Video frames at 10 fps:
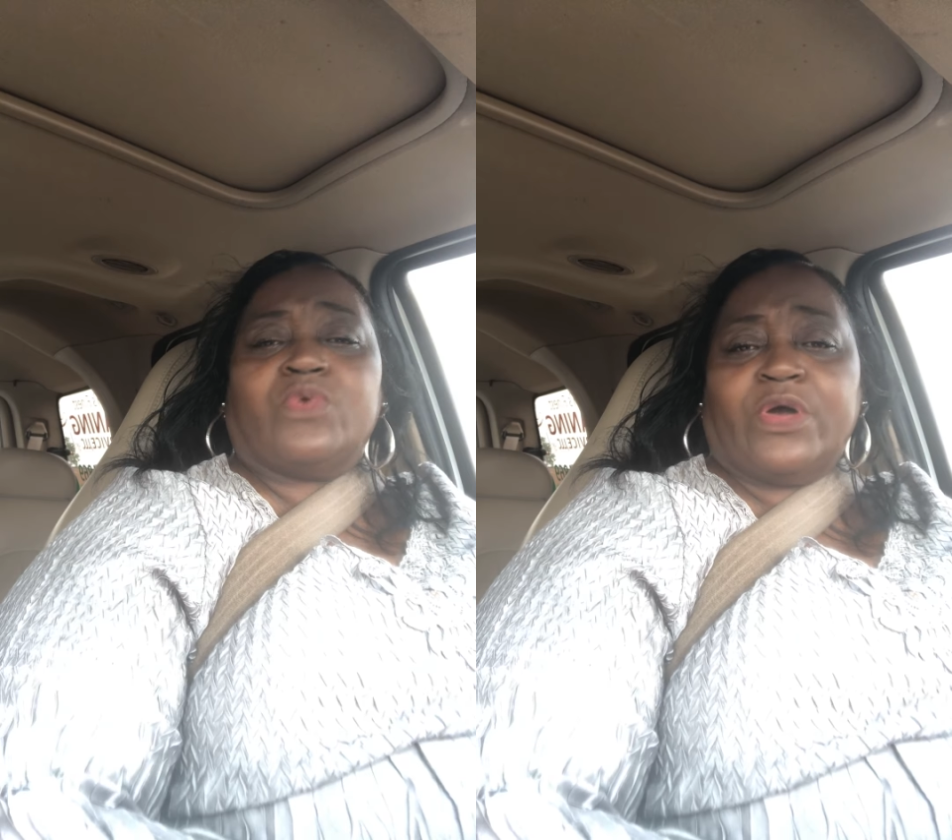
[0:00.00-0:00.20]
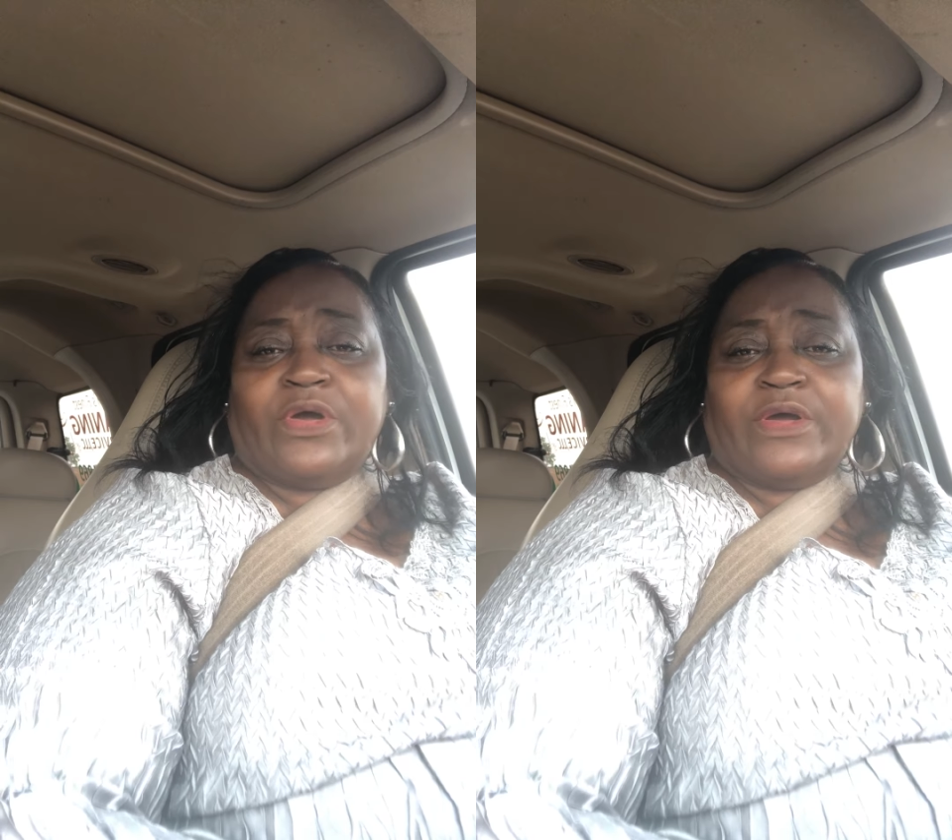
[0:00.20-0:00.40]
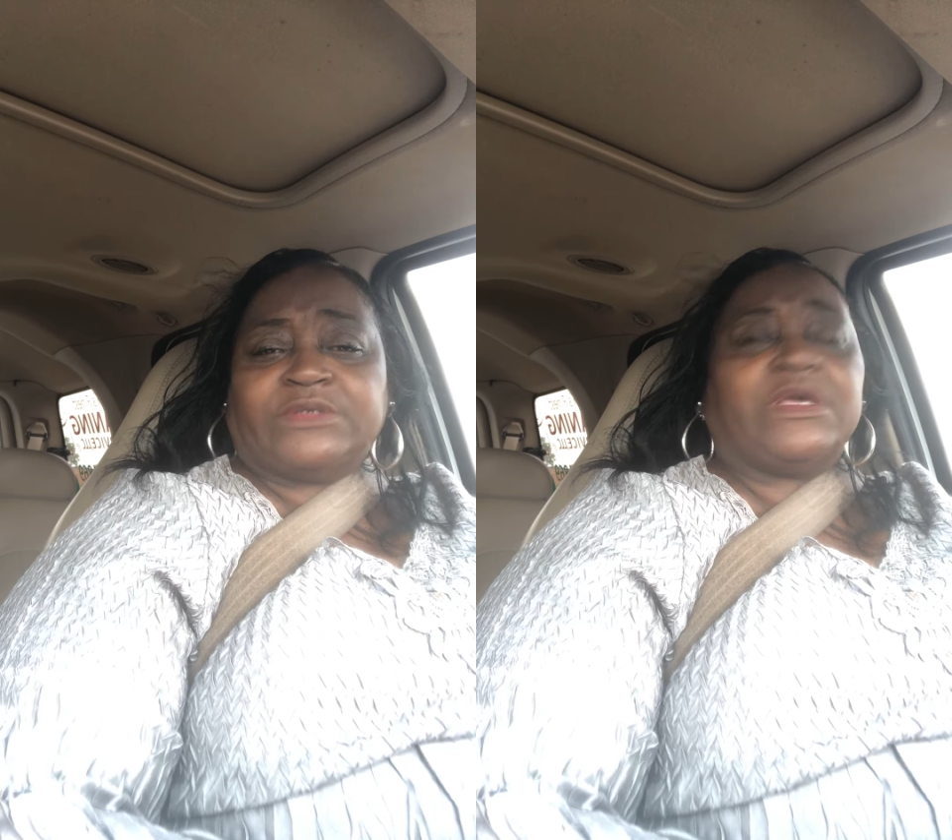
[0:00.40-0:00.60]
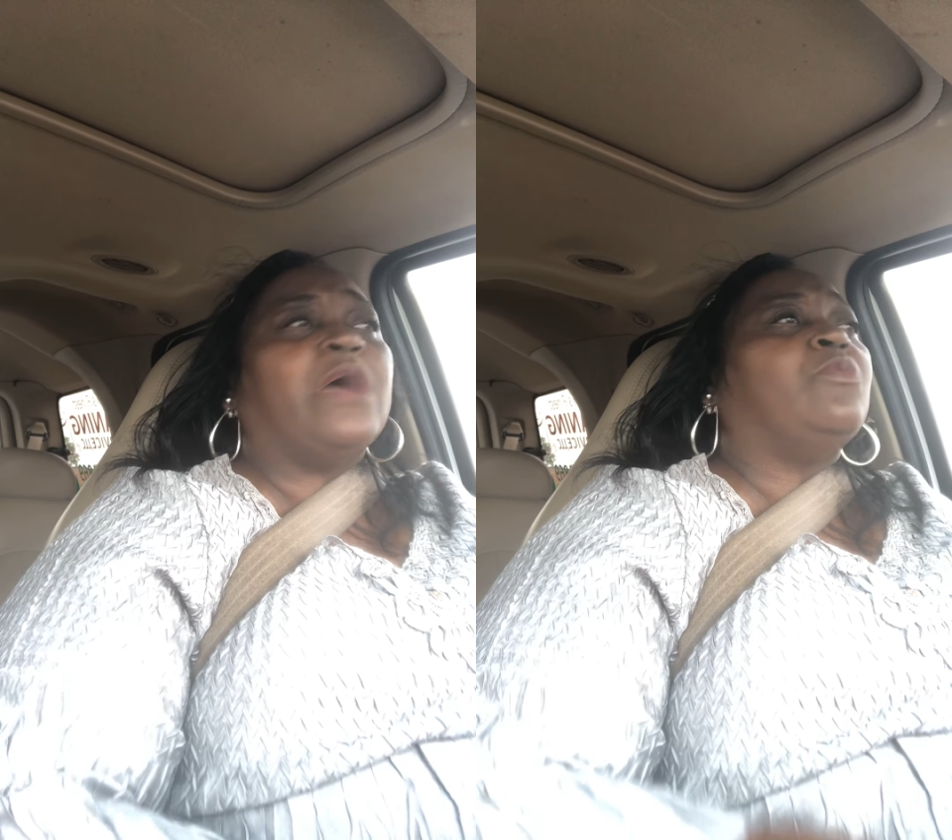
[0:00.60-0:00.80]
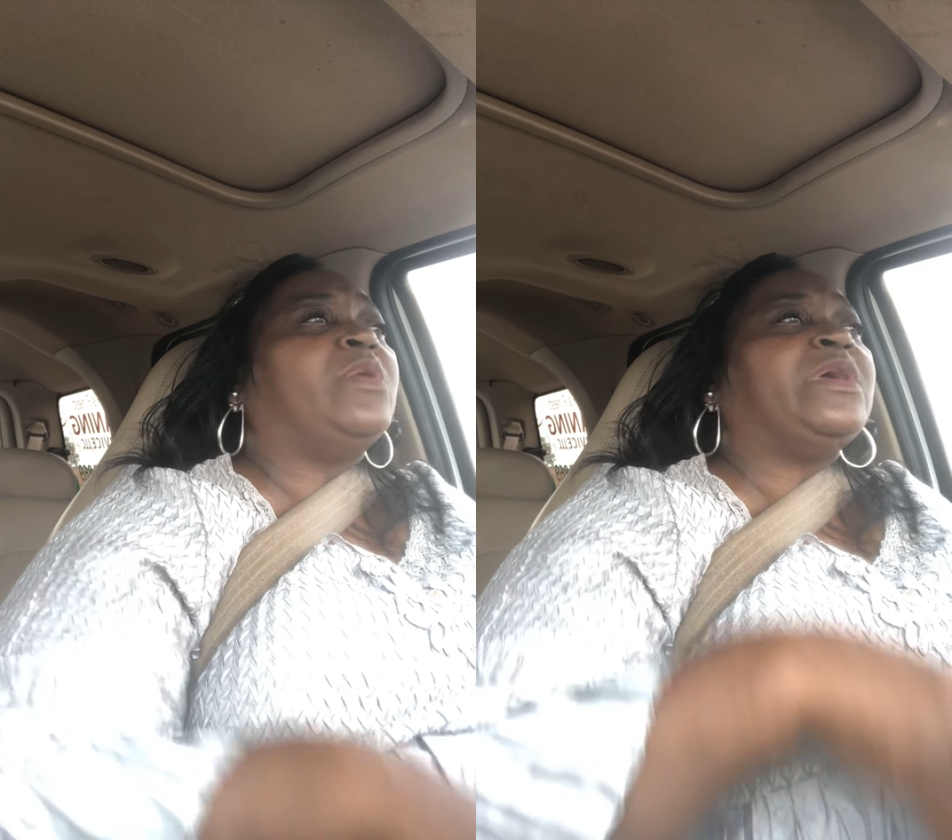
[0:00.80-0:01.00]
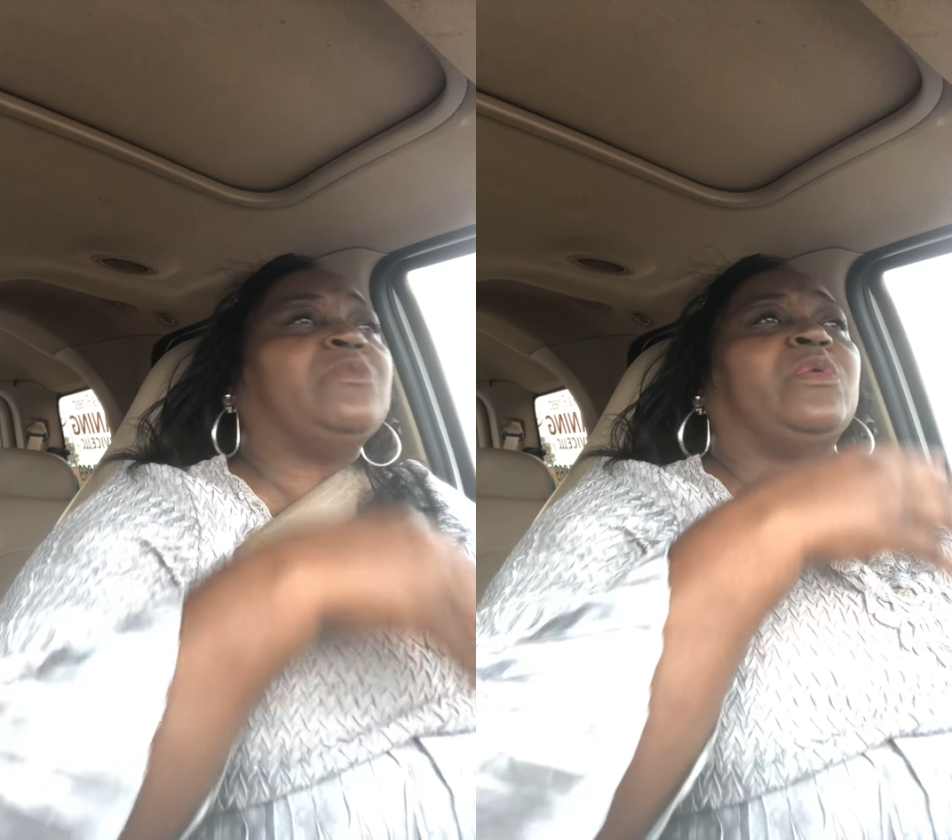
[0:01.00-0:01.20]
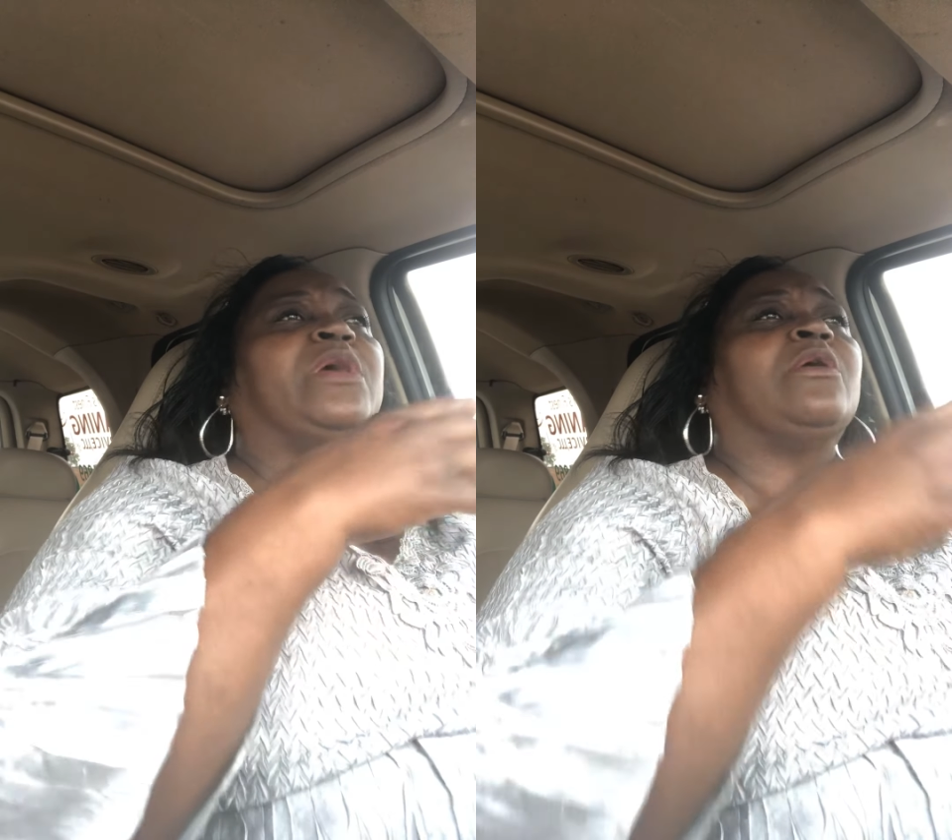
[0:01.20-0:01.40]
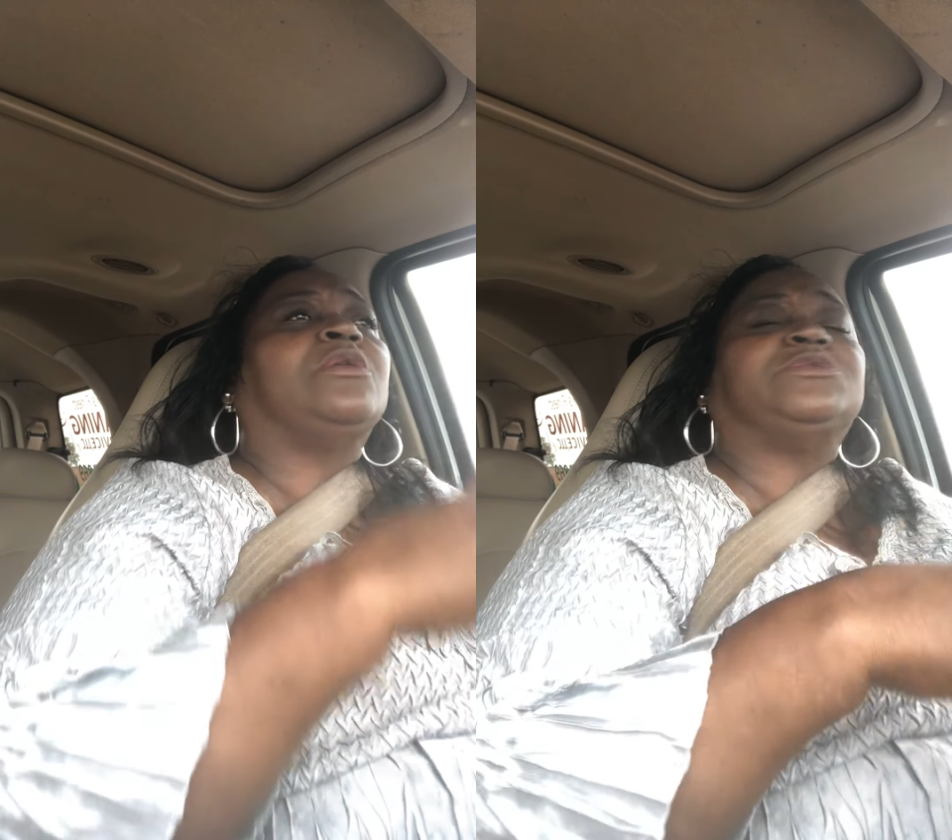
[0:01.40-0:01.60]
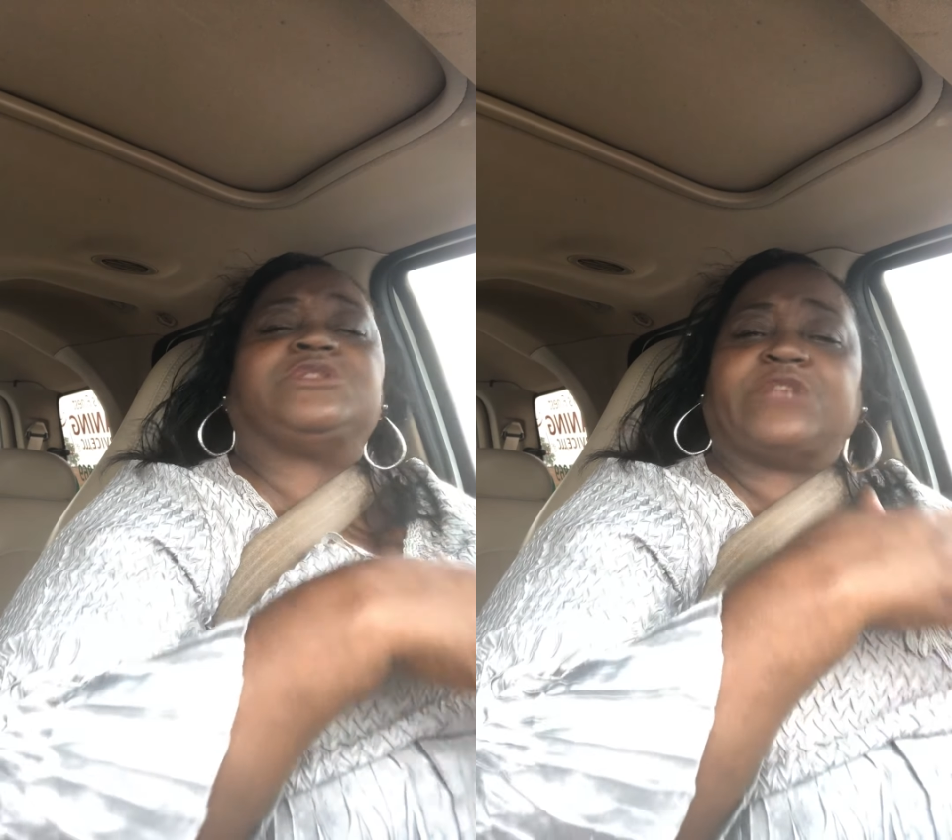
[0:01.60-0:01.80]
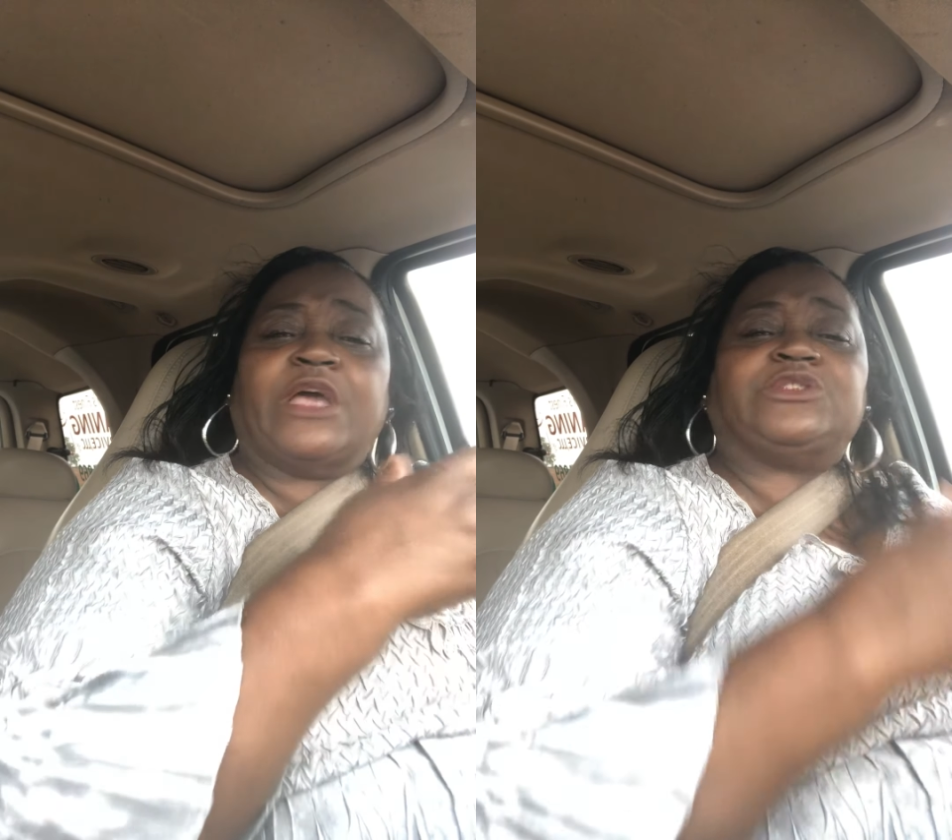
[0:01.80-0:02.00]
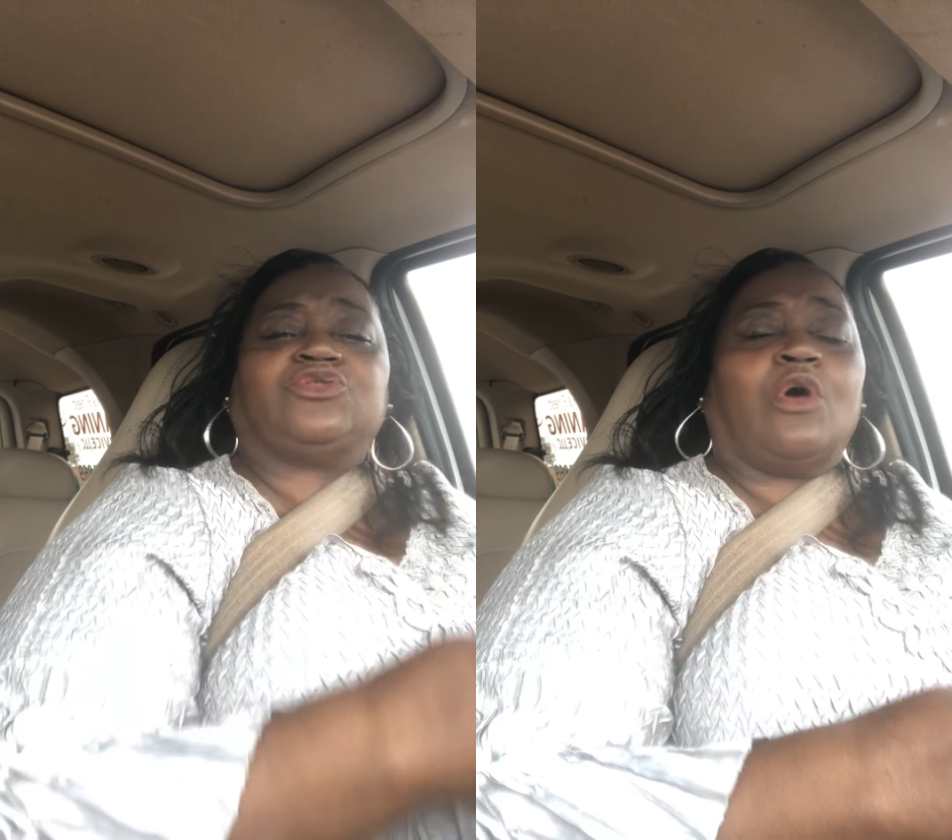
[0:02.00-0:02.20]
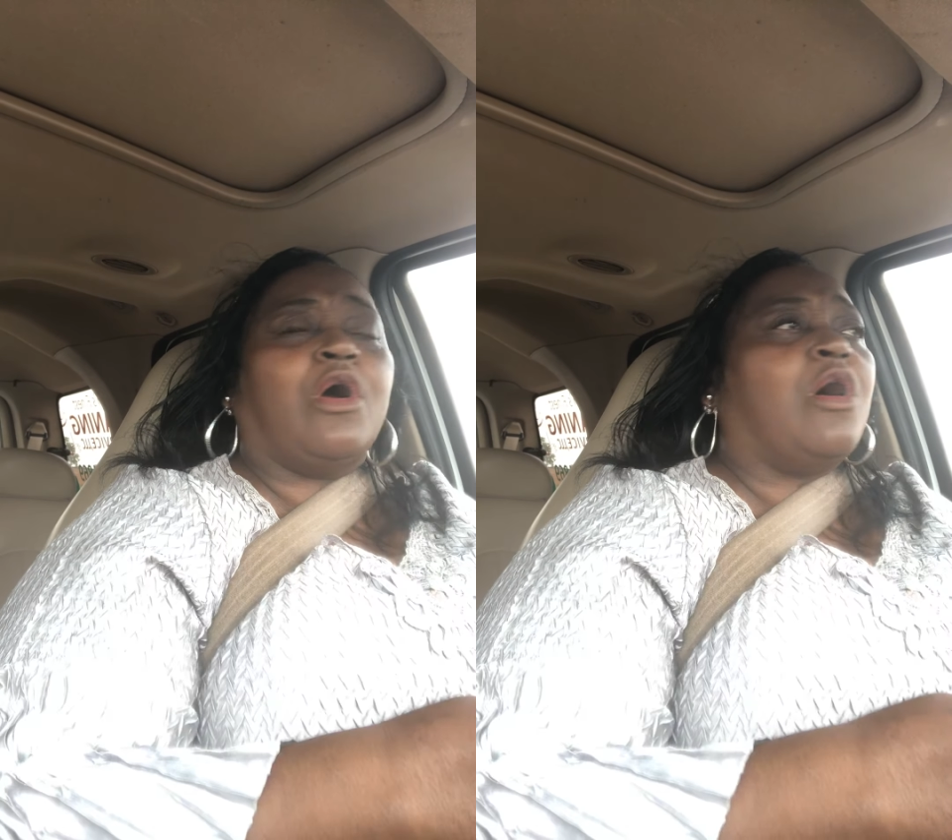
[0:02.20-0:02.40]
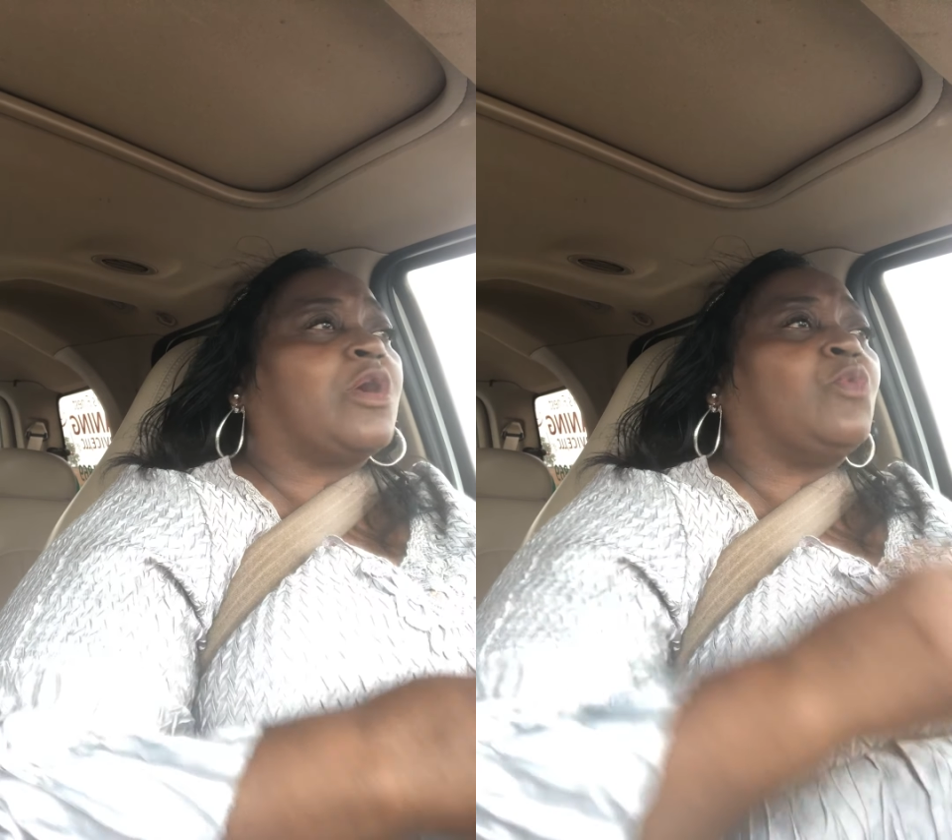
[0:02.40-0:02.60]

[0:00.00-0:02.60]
word, and we we gonna stay strong,